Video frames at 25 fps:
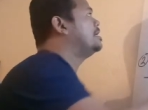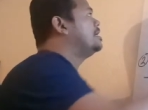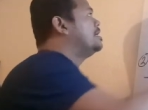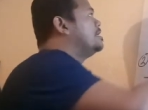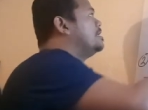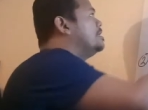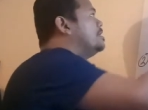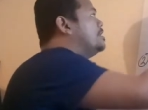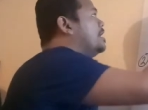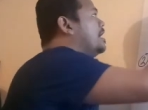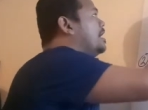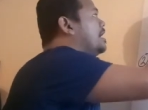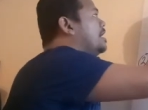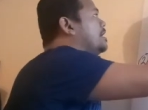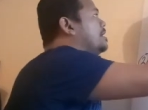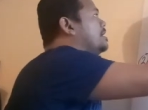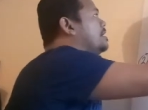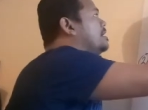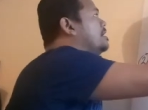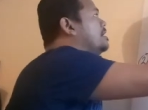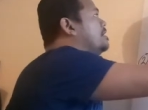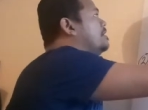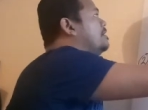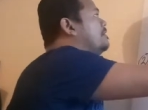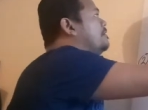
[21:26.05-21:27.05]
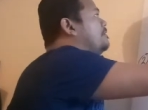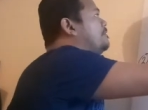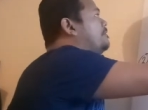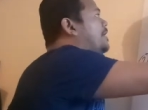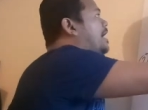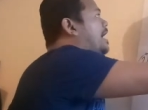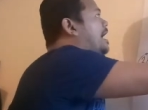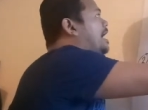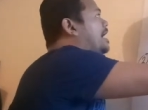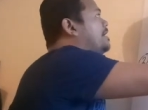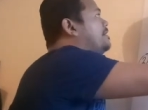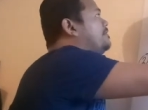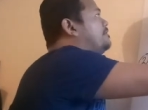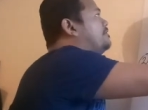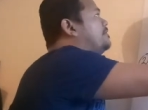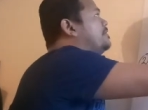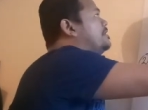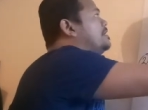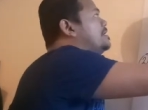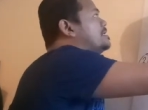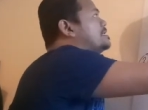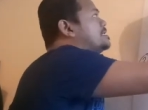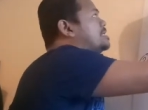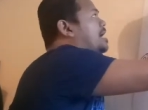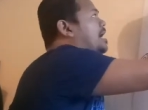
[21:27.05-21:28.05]
Then 5
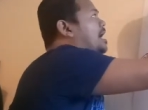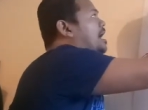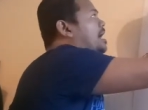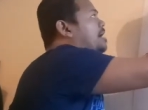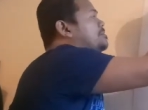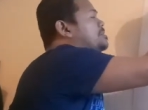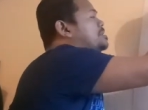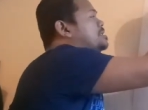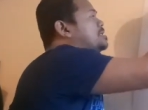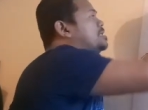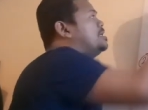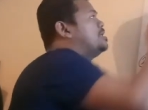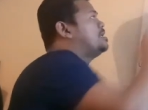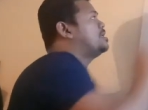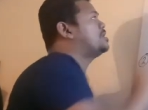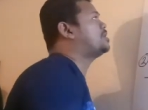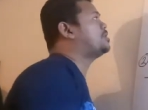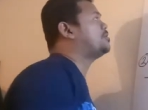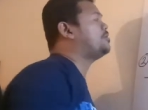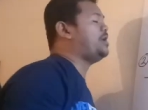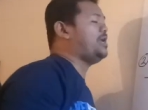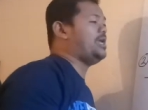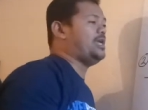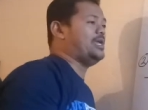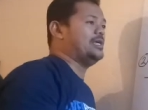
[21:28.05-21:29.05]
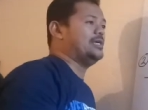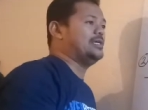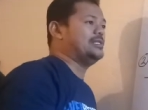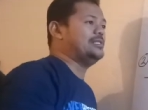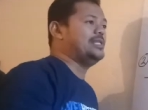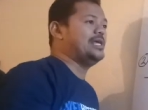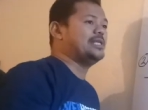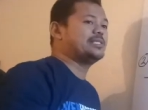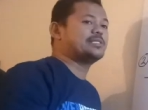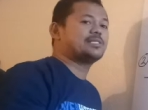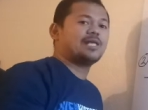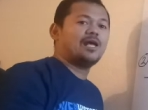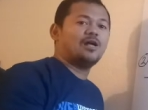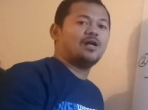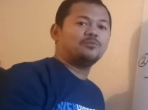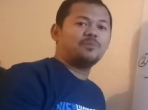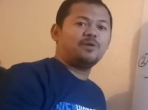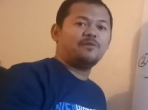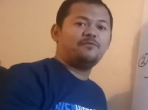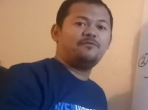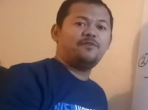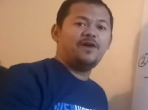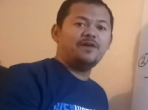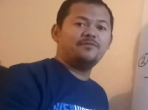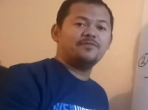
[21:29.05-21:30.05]
times 3. Let's count by
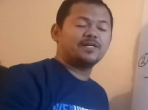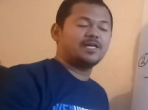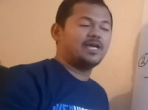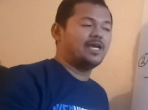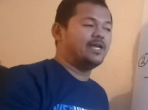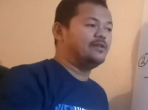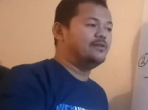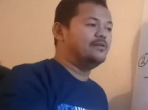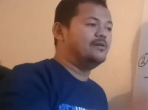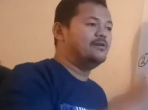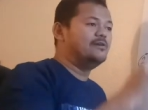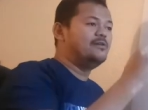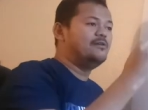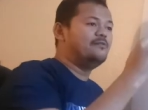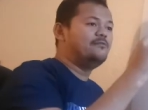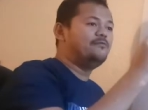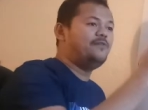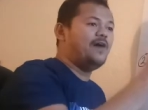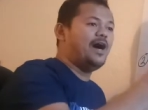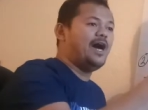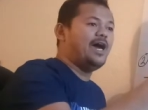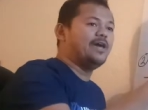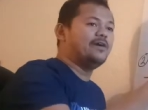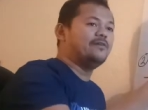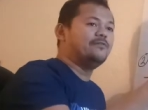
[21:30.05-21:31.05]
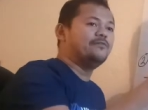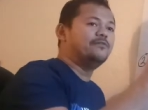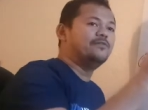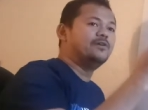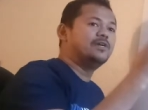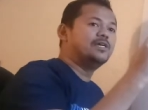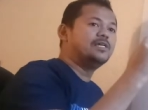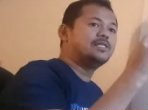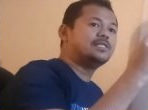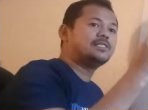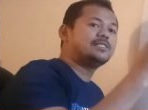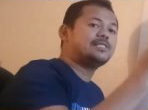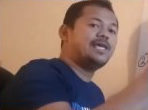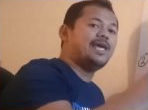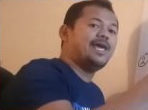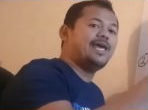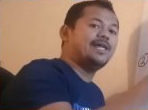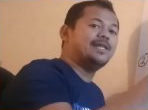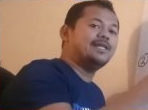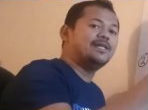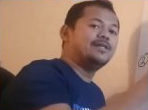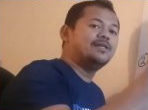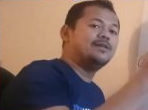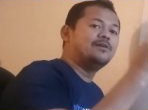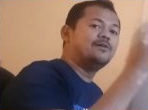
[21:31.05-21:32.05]
5 again. 5,
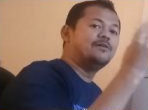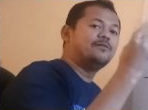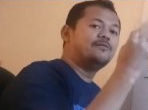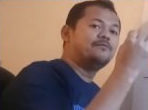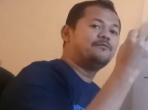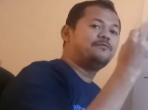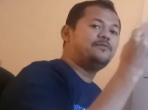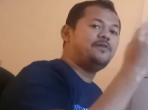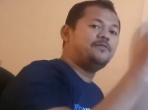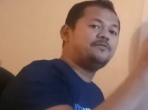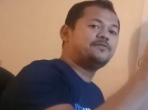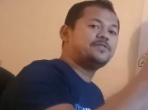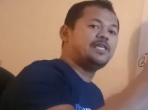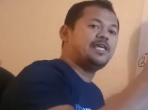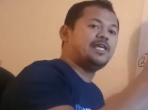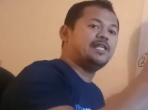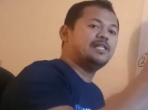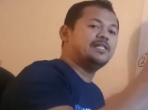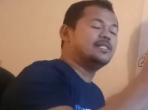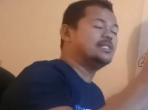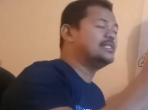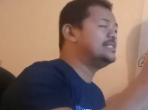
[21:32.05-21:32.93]
10, 15.